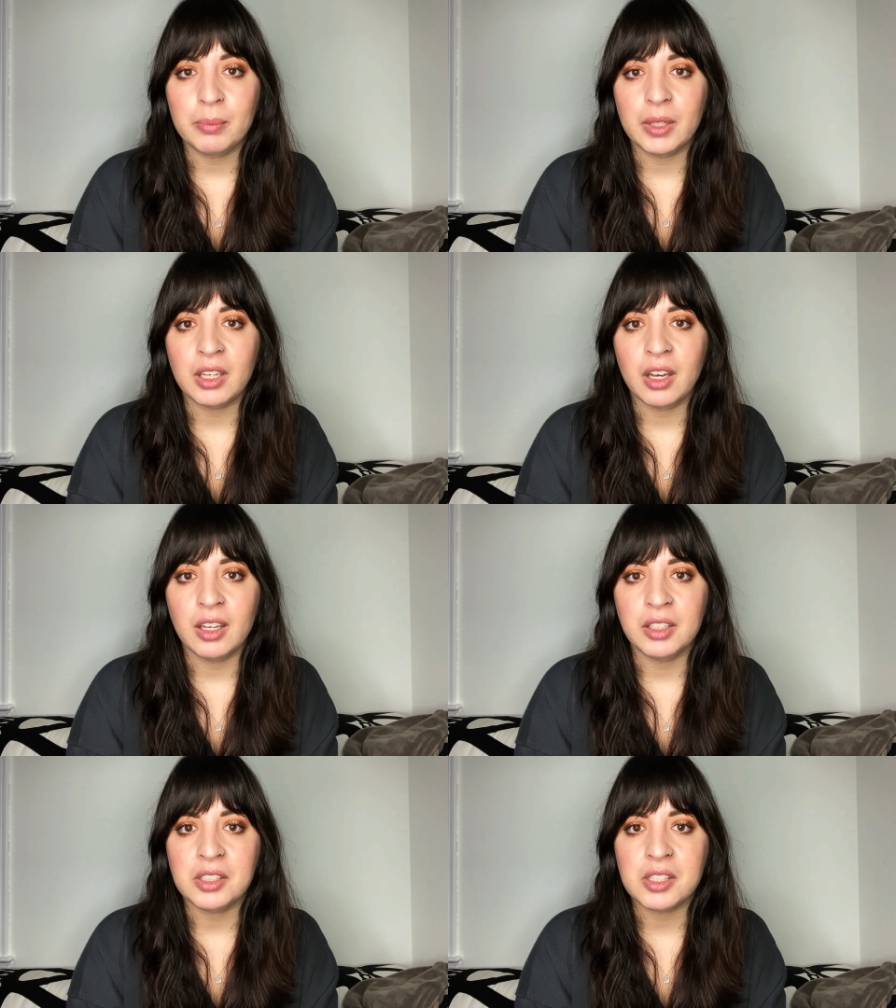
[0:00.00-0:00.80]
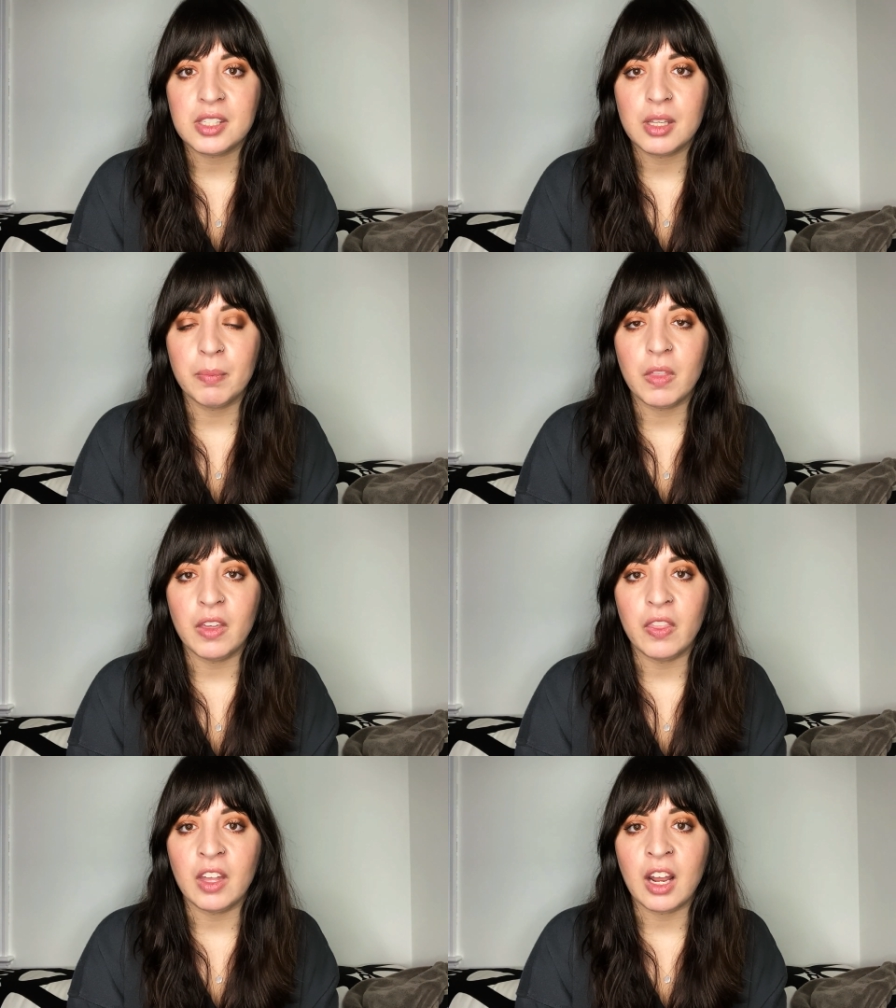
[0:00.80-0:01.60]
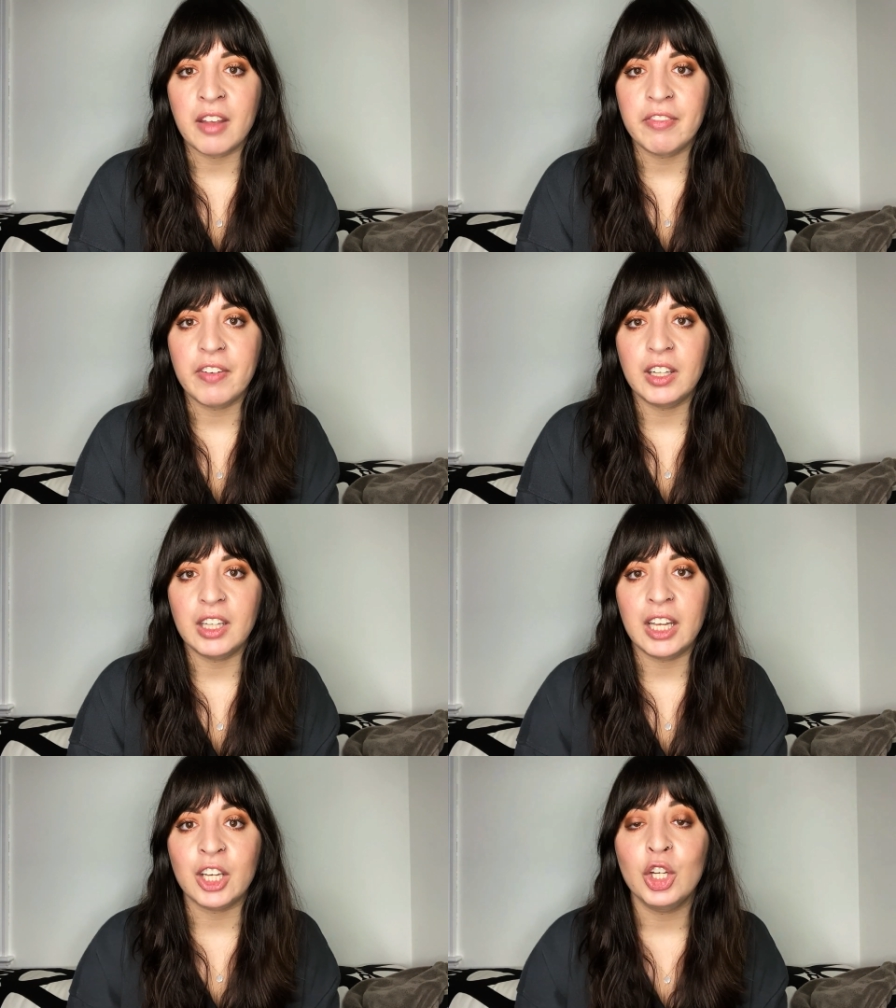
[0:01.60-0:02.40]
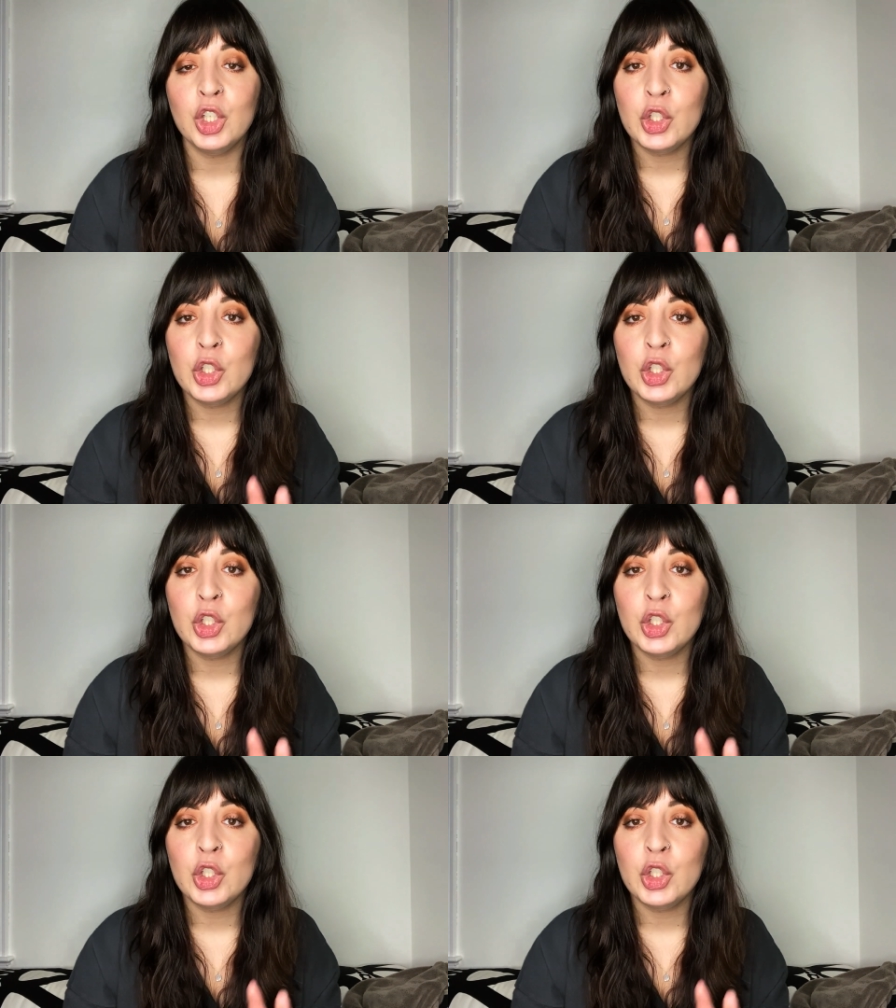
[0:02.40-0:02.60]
because something that I felt like